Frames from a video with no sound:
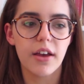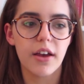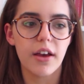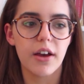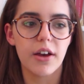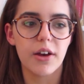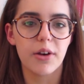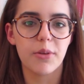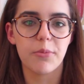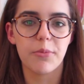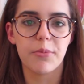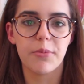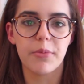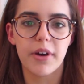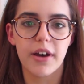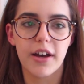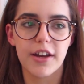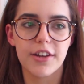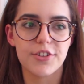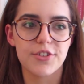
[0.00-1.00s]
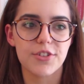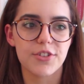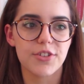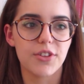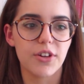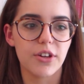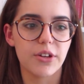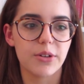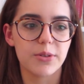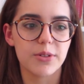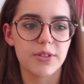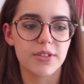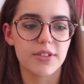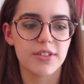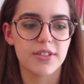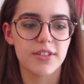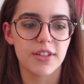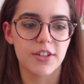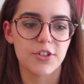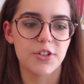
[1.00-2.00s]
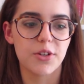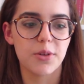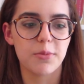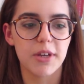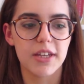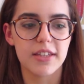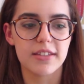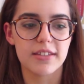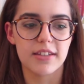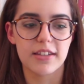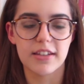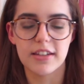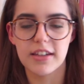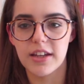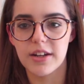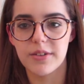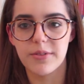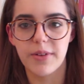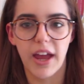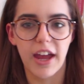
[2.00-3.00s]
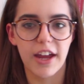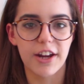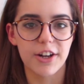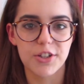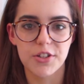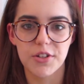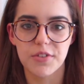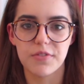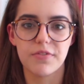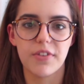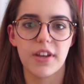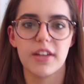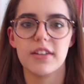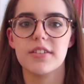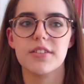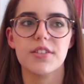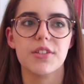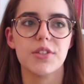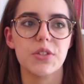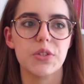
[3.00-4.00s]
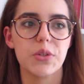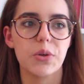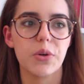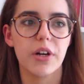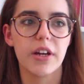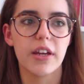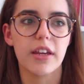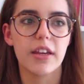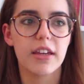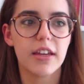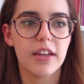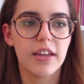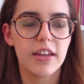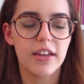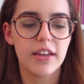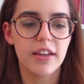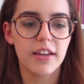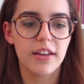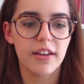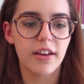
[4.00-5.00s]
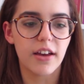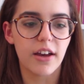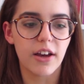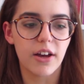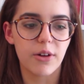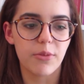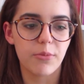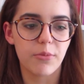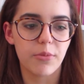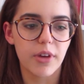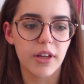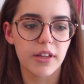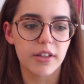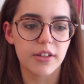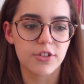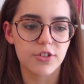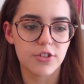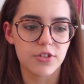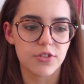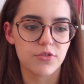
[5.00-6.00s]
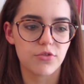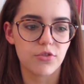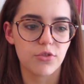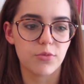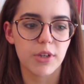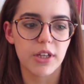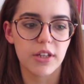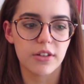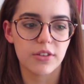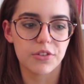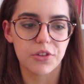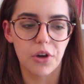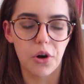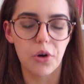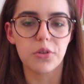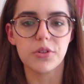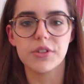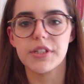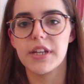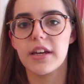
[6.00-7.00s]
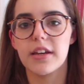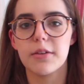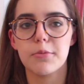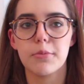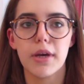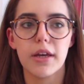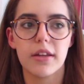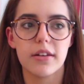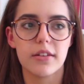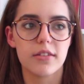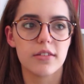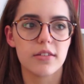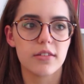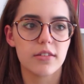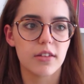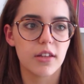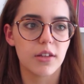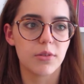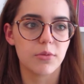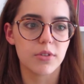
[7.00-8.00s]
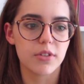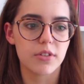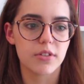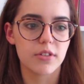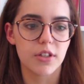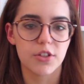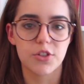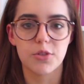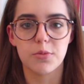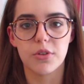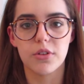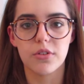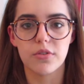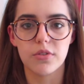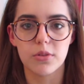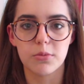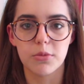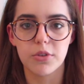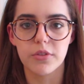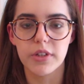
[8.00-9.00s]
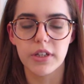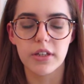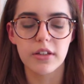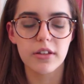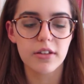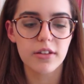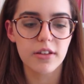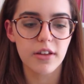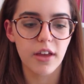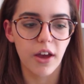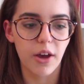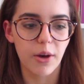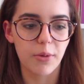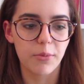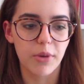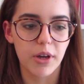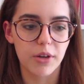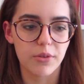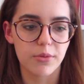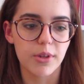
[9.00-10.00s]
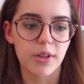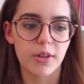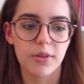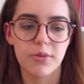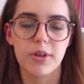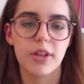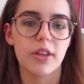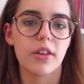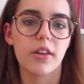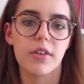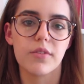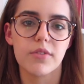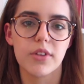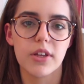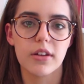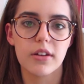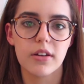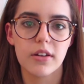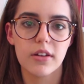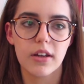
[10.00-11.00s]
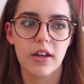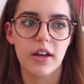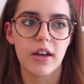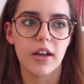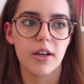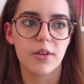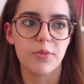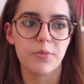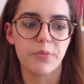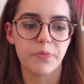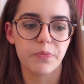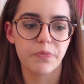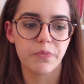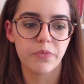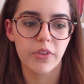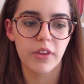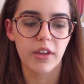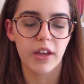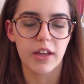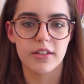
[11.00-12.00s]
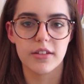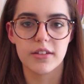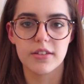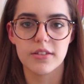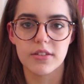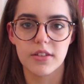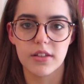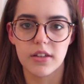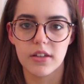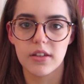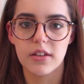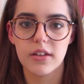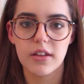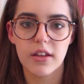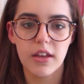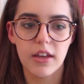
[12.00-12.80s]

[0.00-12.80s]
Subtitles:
I just thought it was such an amazing kind of action fantasy story. And it just drew me in the whole time, and it was such a beautiful movie. I really, really loved it. I did see